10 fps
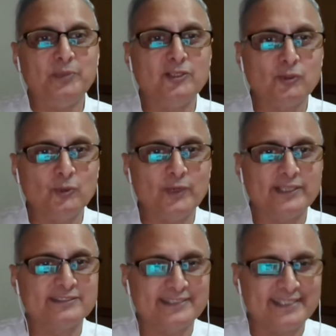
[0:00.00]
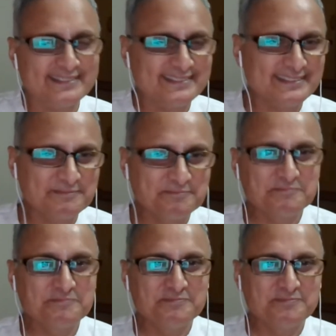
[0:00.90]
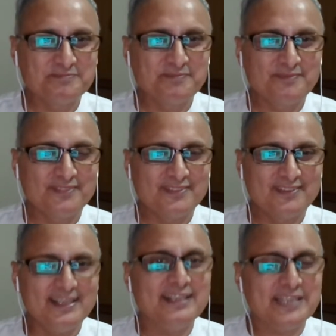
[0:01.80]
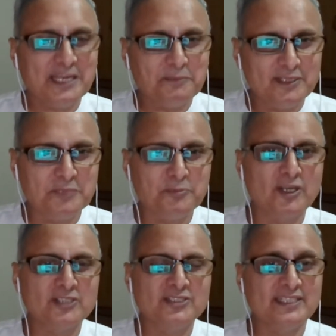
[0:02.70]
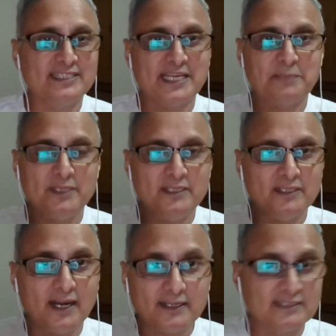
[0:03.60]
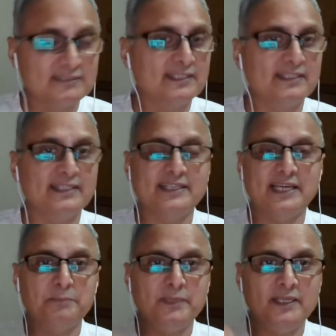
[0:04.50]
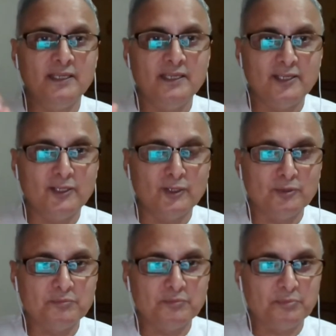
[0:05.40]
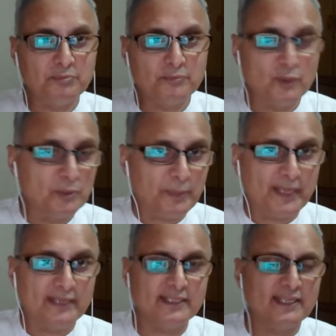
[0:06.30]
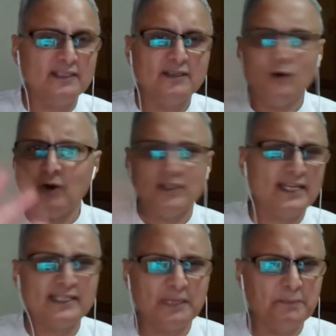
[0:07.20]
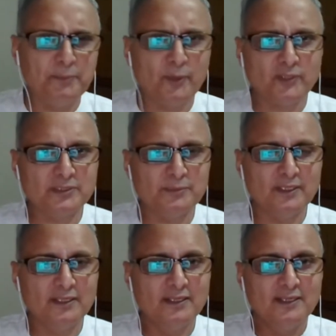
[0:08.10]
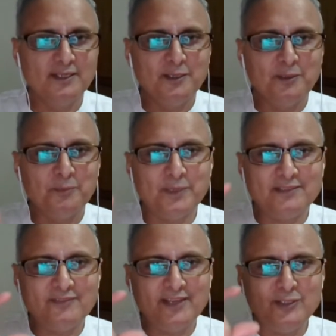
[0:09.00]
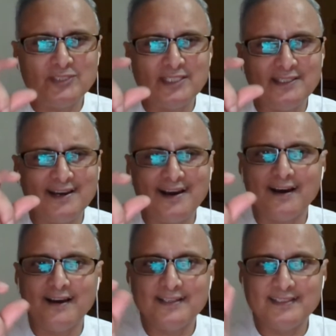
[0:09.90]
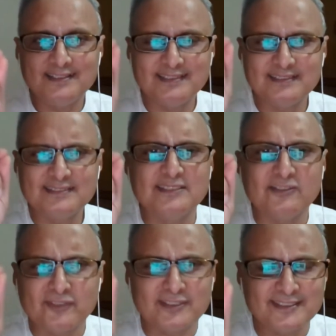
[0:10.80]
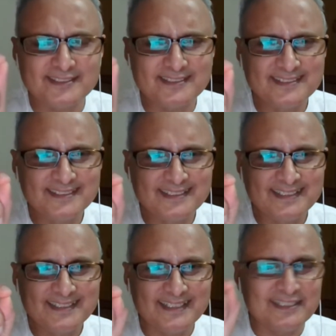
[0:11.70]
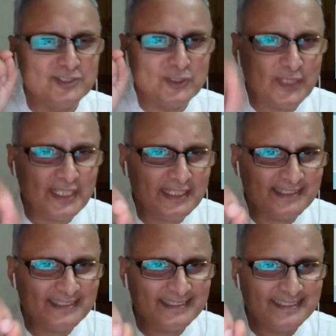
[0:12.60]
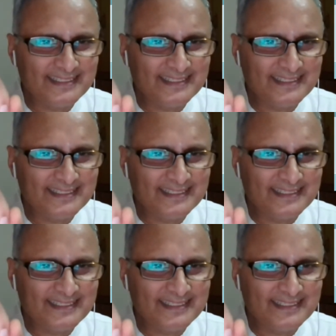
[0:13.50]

be true aesthetics. It can be reproduction, it can be artistic, it can be, you know, good painting, all that can be possible. But when you say, ah, it is different, it is unique,